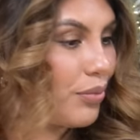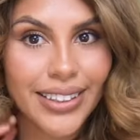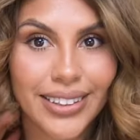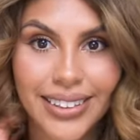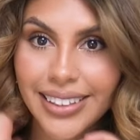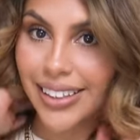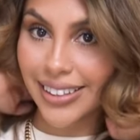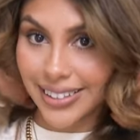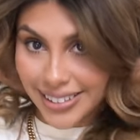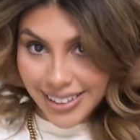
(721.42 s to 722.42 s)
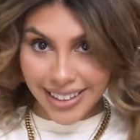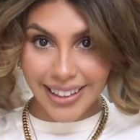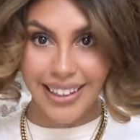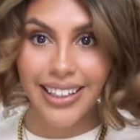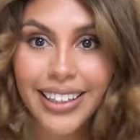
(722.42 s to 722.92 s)
Here
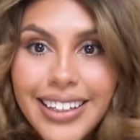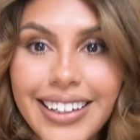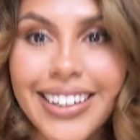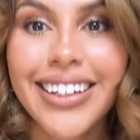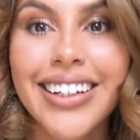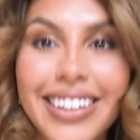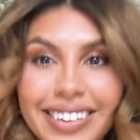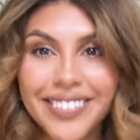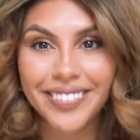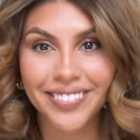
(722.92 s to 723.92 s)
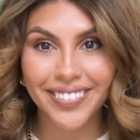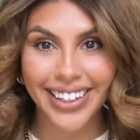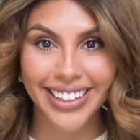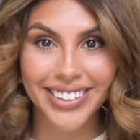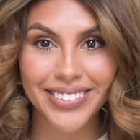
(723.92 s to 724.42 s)
is the
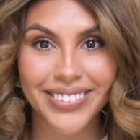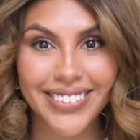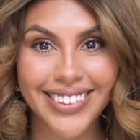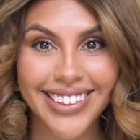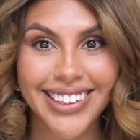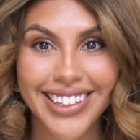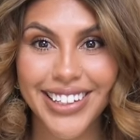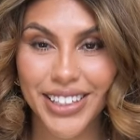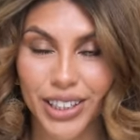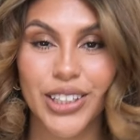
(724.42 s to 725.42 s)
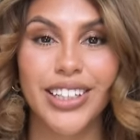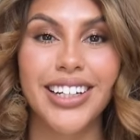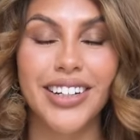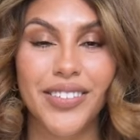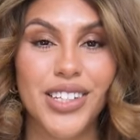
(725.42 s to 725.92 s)
final
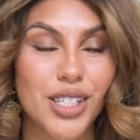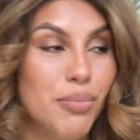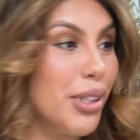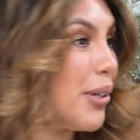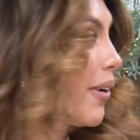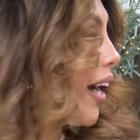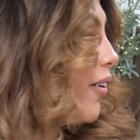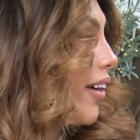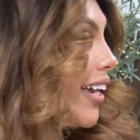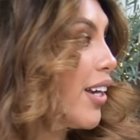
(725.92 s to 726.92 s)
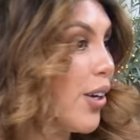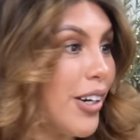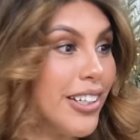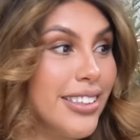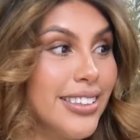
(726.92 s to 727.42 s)
look of this blowout, and
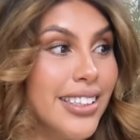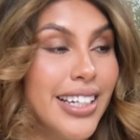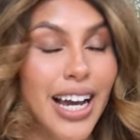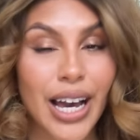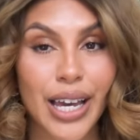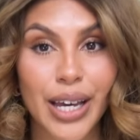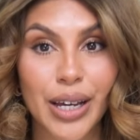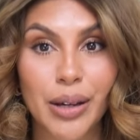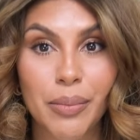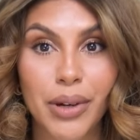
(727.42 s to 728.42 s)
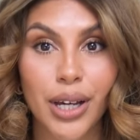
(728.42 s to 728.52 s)
honestly, I am